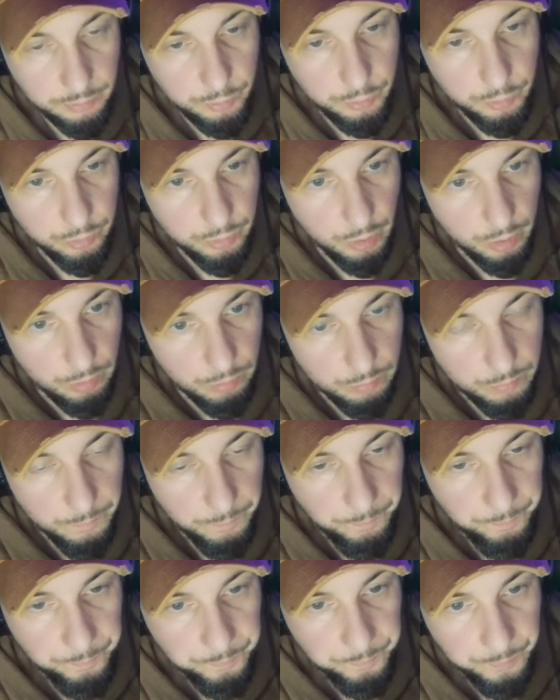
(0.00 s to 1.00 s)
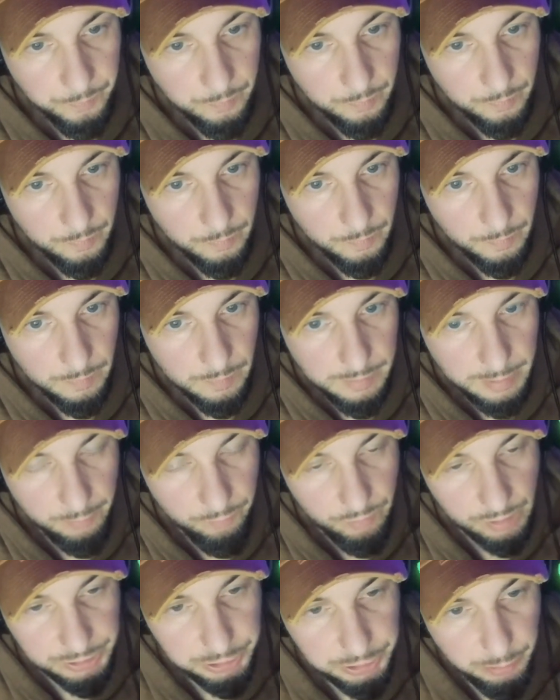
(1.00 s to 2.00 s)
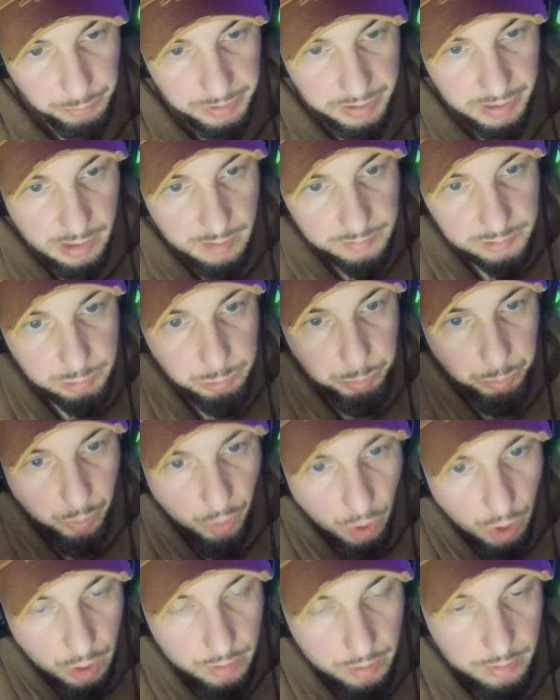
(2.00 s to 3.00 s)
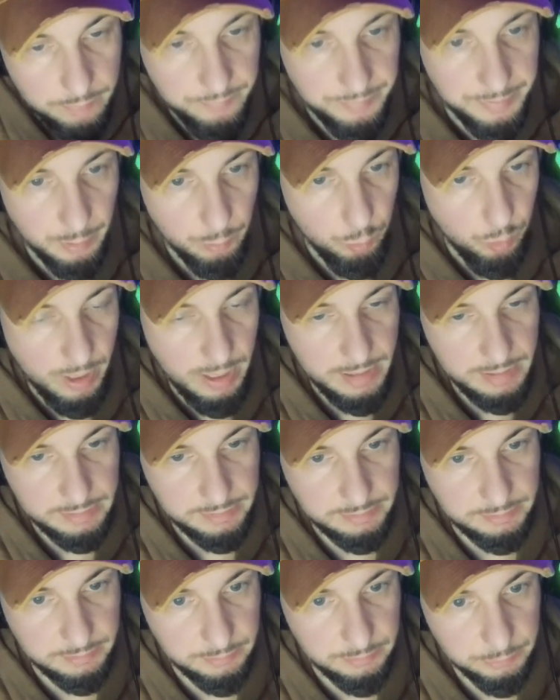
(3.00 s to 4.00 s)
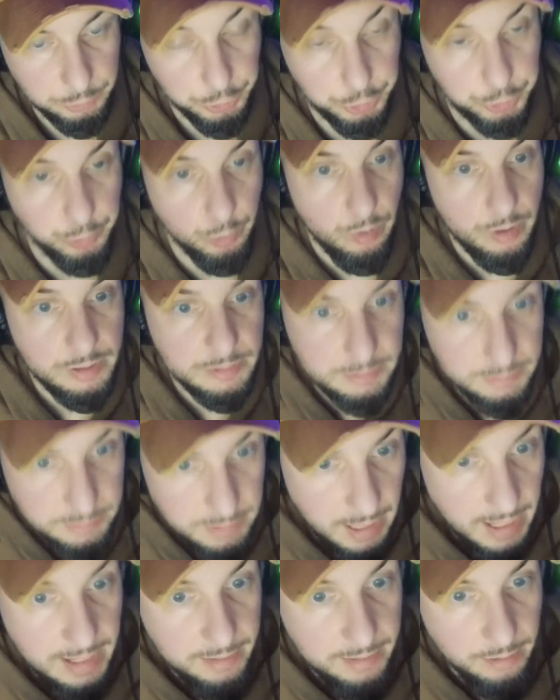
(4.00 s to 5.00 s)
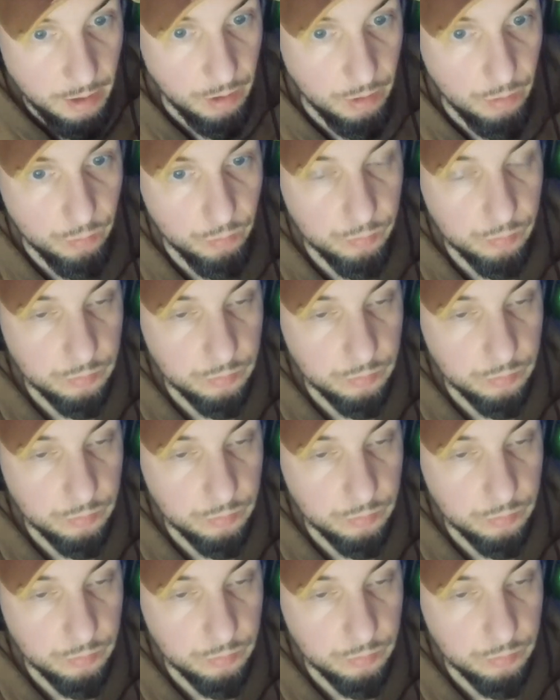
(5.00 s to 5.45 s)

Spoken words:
that Russia becomes part of the West, joins NATO?